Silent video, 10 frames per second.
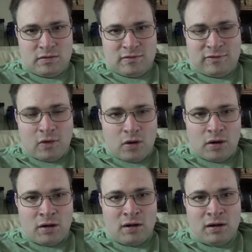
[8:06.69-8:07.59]

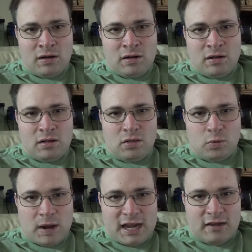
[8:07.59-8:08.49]
for the
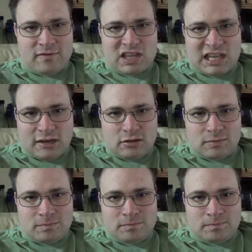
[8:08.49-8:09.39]
reign of the
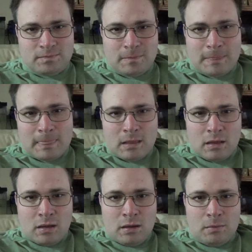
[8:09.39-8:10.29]
kingdom
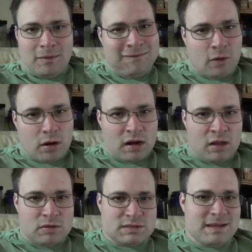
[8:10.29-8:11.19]
before
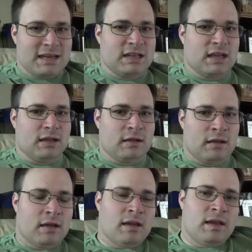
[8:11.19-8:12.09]
he was made king.
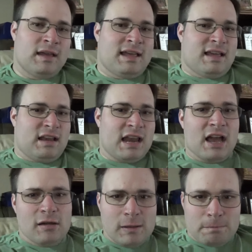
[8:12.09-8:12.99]
And
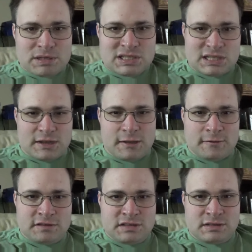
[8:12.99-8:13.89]
now he
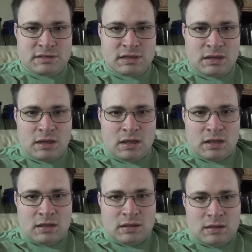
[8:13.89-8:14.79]
perceives
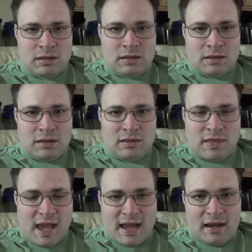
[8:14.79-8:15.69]

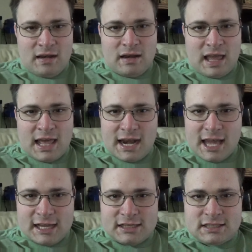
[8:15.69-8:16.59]
that
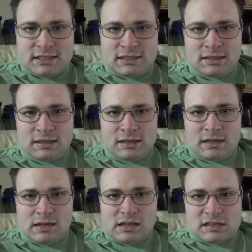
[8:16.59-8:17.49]
Adonijah
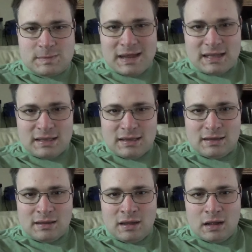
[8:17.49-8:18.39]
is
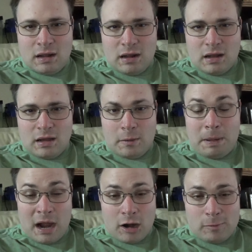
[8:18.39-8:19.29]
making a
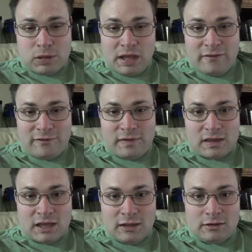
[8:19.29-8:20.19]
power play for the
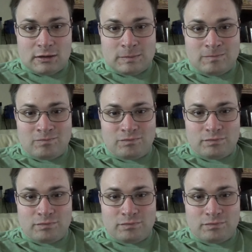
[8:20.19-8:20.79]
kingdom